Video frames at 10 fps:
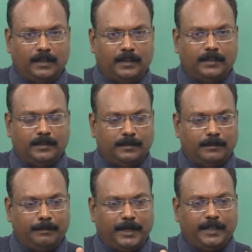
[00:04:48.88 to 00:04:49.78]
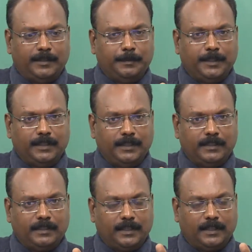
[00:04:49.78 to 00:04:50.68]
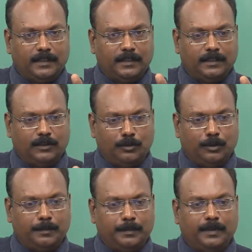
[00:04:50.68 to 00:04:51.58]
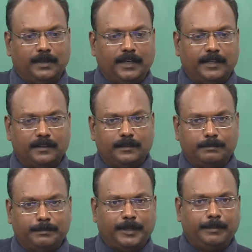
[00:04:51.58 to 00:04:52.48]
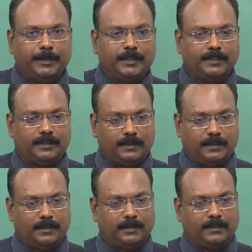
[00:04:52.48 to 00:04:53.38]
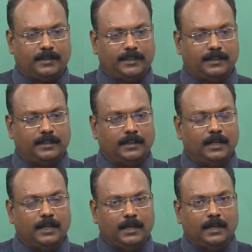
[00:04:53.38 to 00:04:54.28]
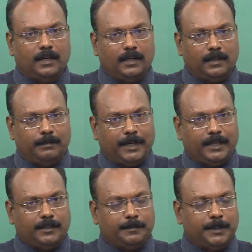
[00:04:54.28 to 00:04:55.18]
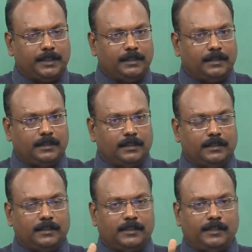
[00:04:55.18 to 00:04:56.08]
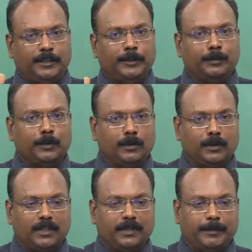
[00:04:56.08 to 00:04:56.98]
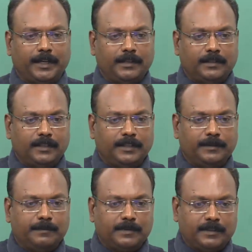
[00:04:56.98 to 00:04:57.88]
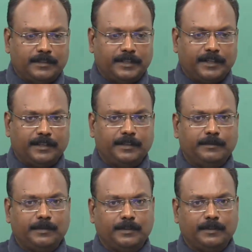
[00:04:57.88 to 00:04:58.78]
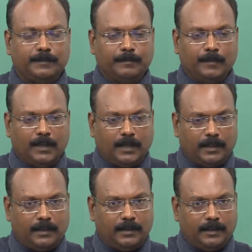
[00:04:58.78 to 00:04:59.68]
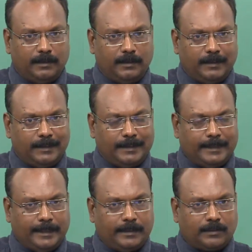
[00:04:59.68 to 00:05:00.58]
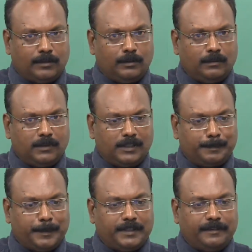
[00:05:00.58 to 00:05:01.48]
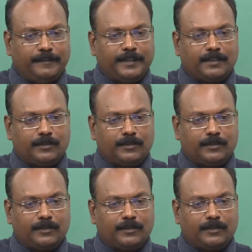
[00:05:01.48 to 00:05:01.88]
That is, management is at the top like a pyramid structure. The management, the CEO or the manager gives directives and then lays down specific